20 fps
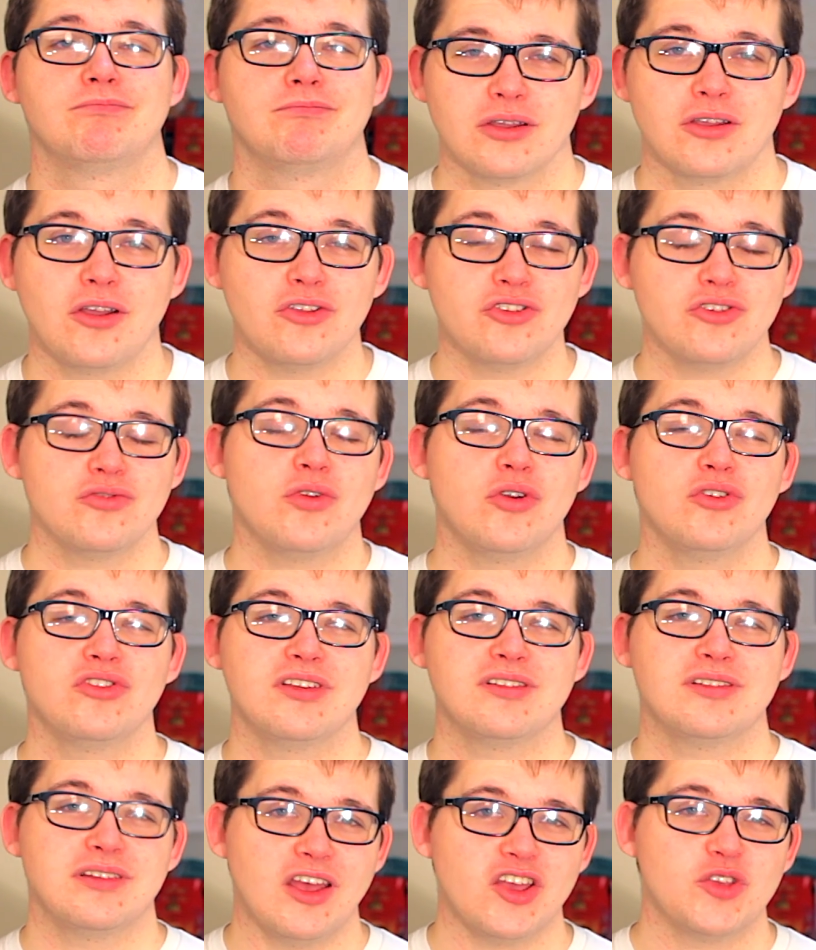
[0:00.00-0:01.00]
Guns N'
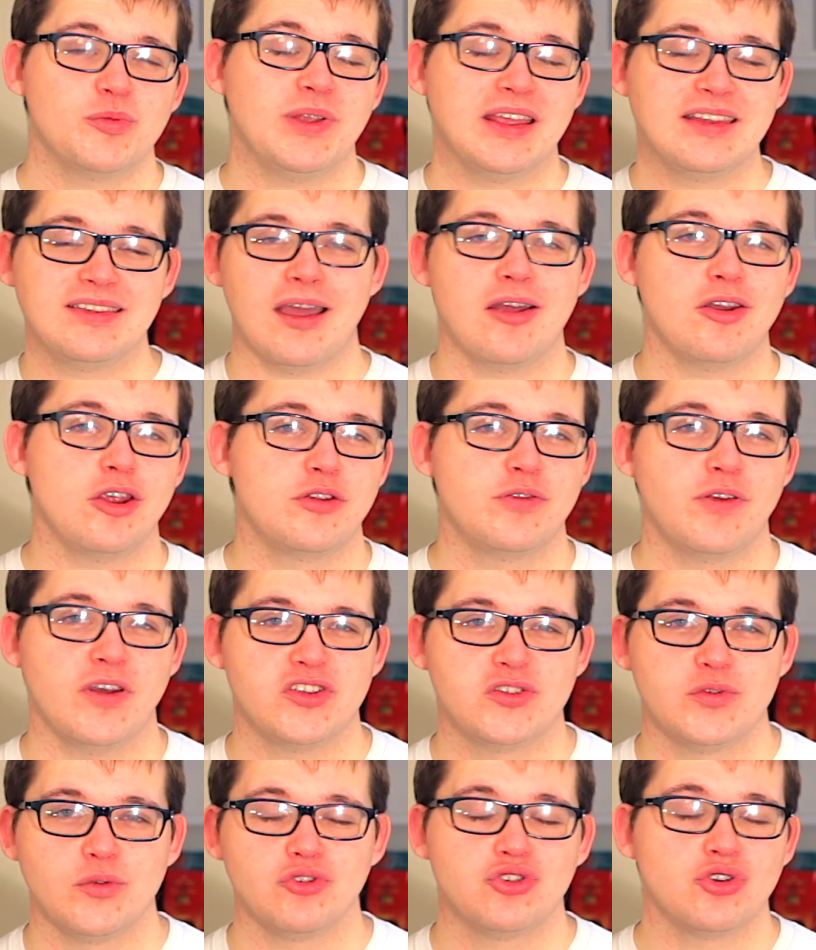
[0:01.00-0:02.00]
Roses last played Download
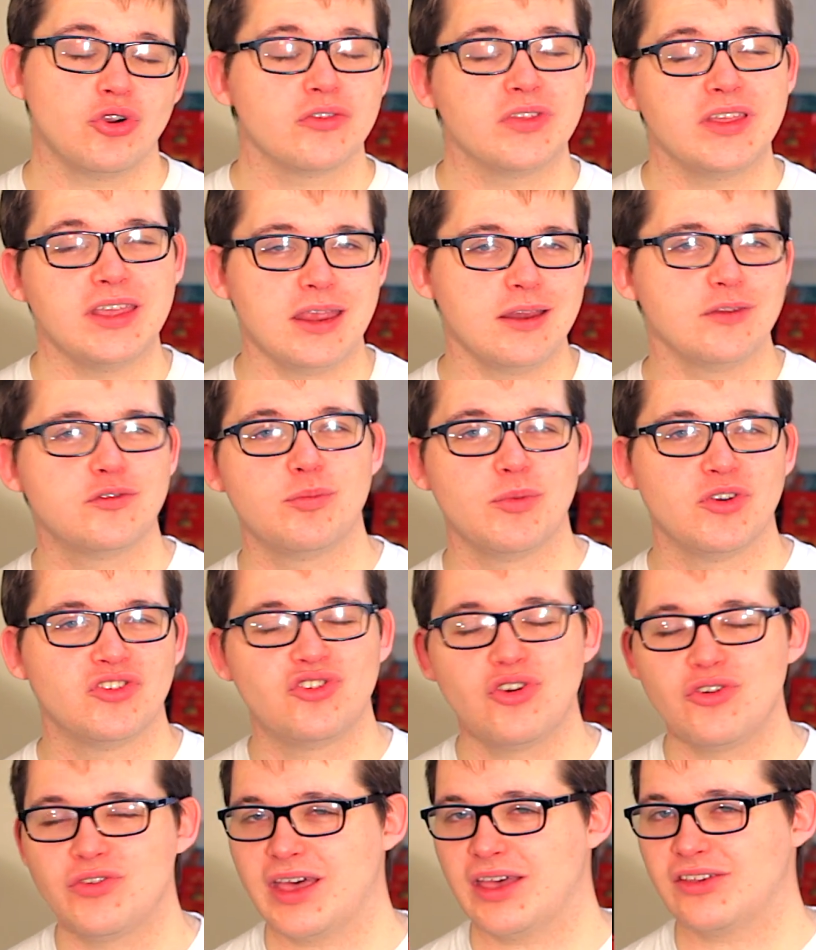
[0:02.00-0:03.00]
Festival during the infamous
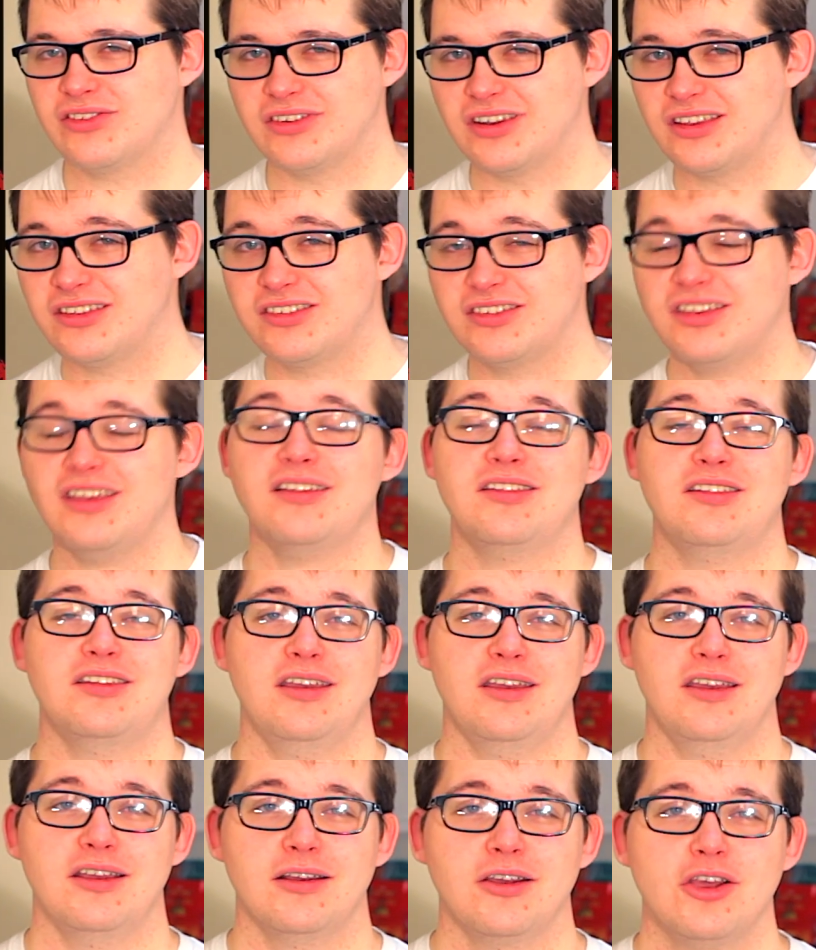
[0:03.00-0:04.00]
2006
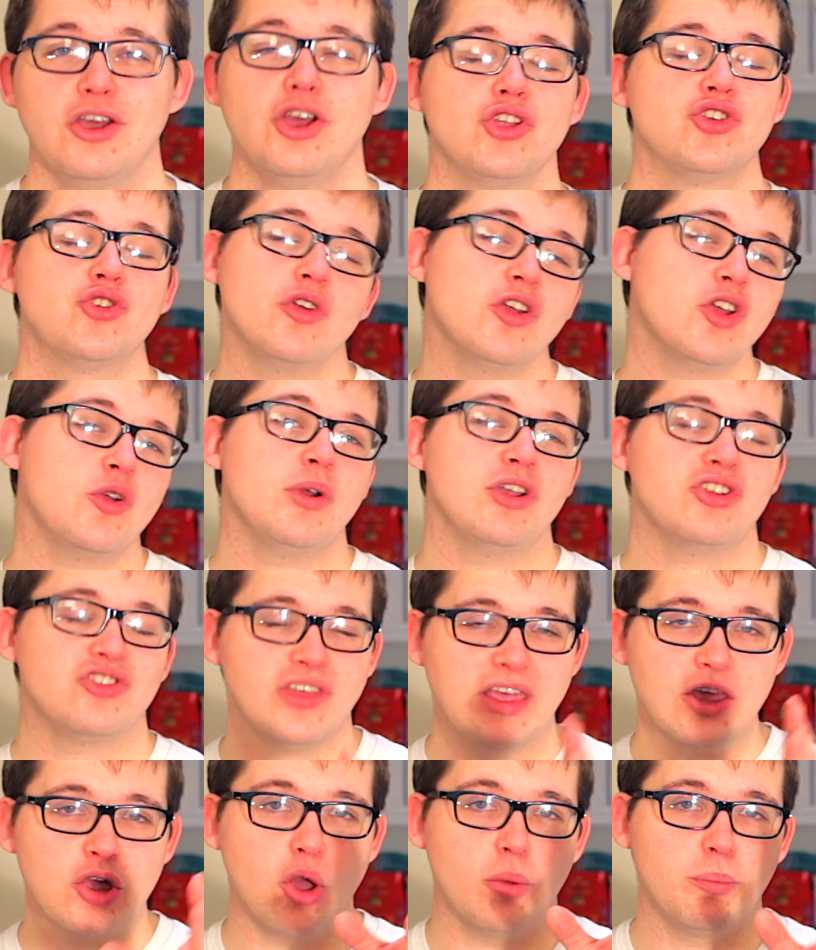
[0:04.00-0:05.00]
year, during which
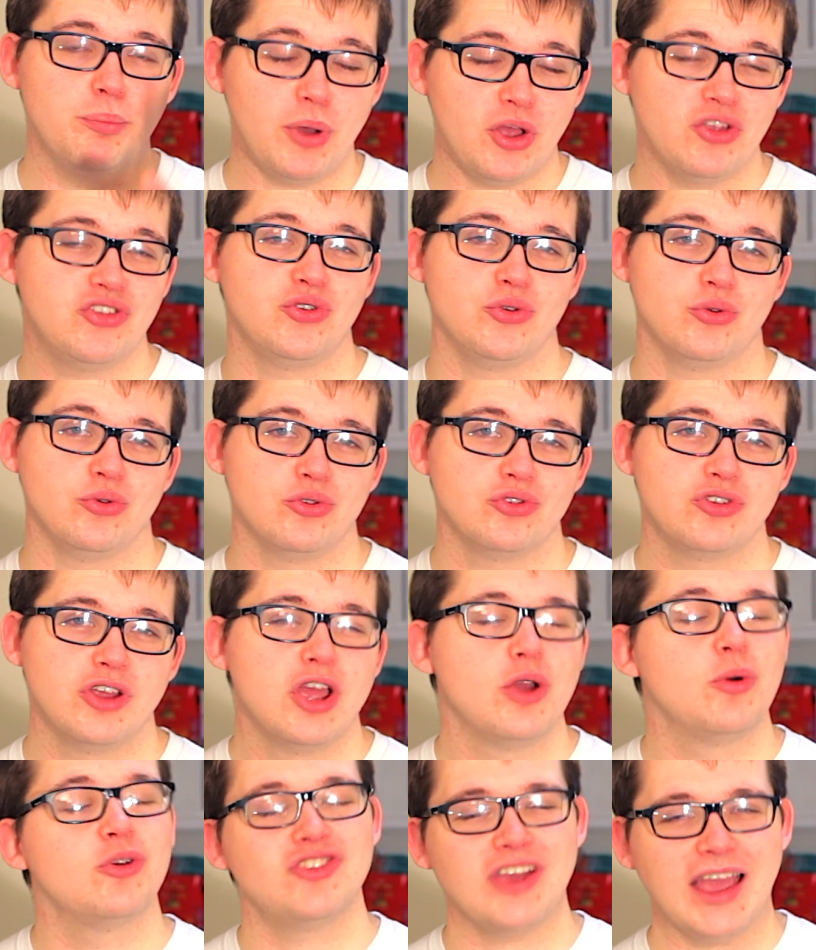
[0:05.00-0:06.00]
they got bottled,
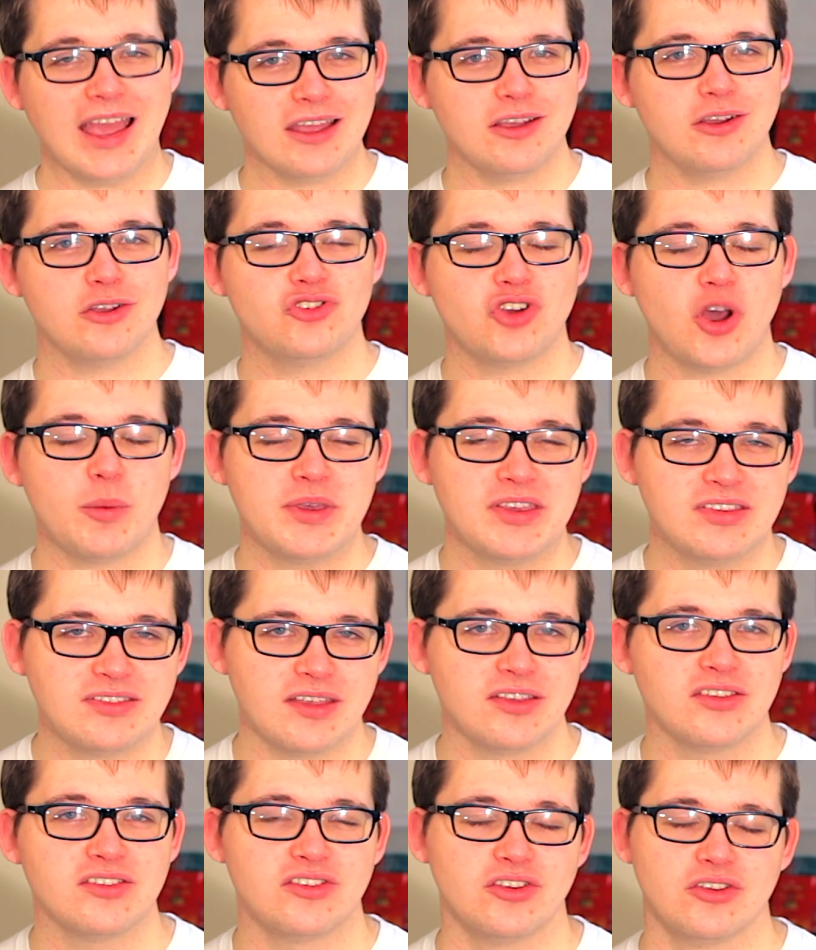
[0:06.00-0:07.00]
which angered Tommy
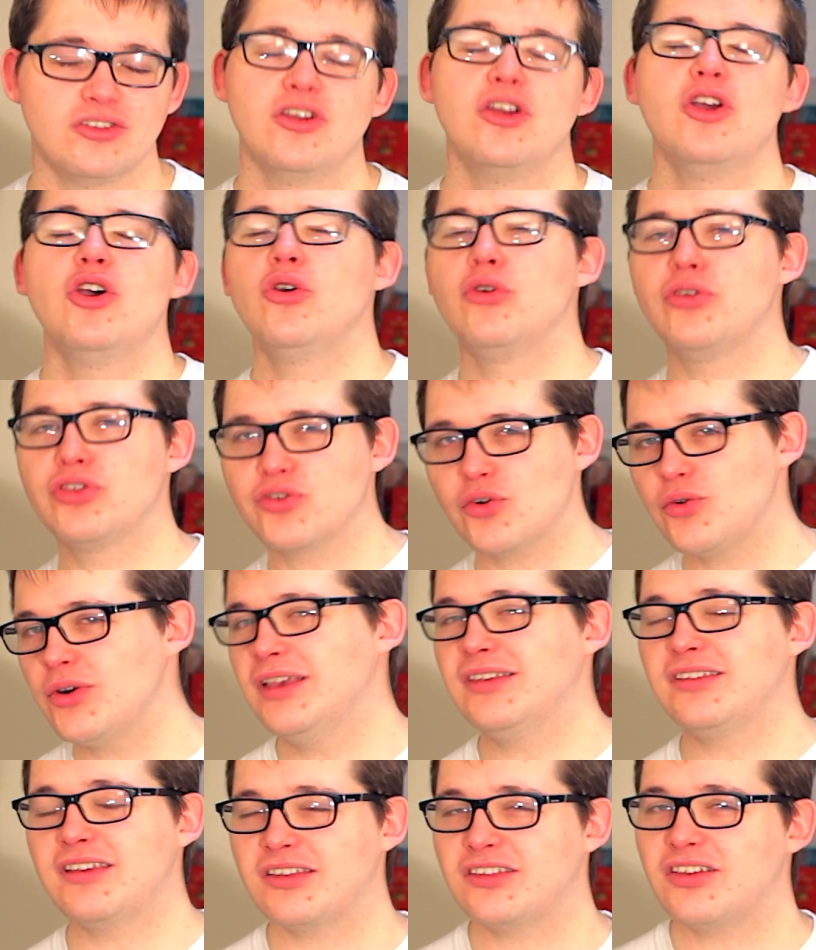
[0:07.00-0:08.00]
Stinson, who threw
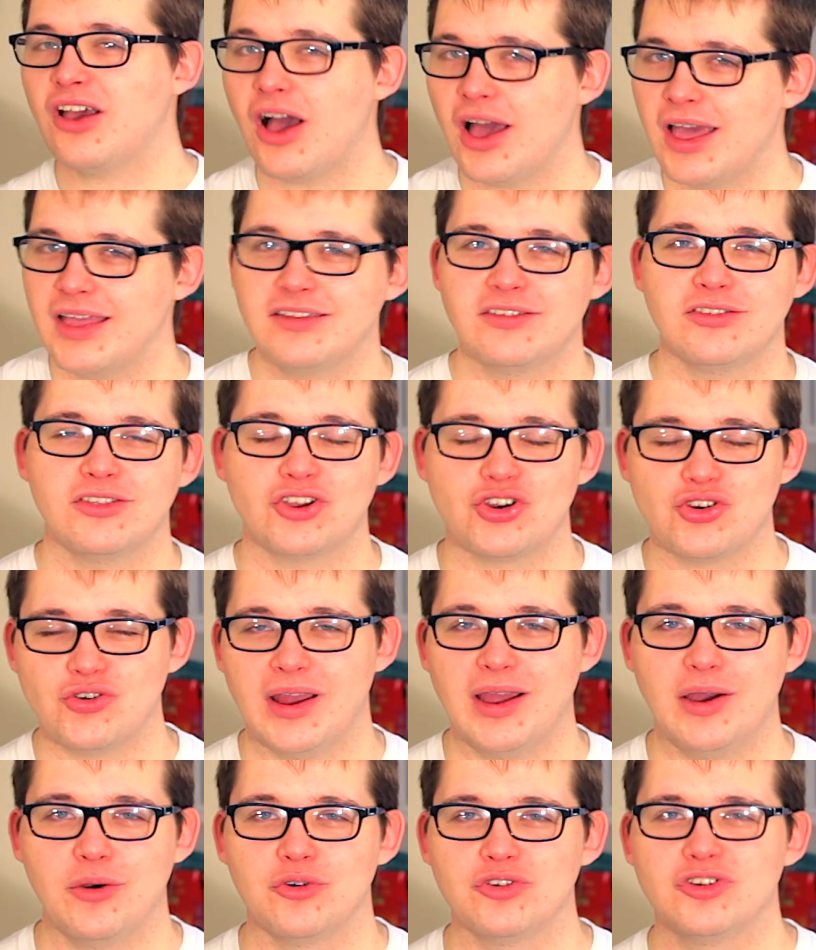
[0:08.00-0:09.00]
his guitar into the
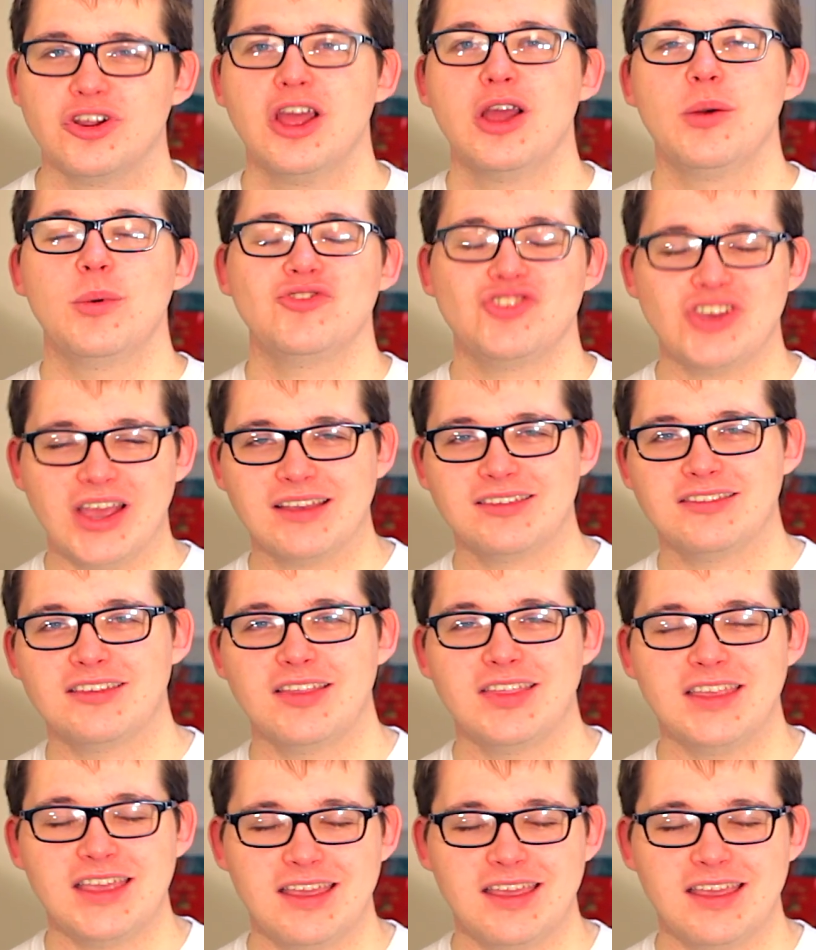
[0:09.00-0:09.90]
crowd, which accidentally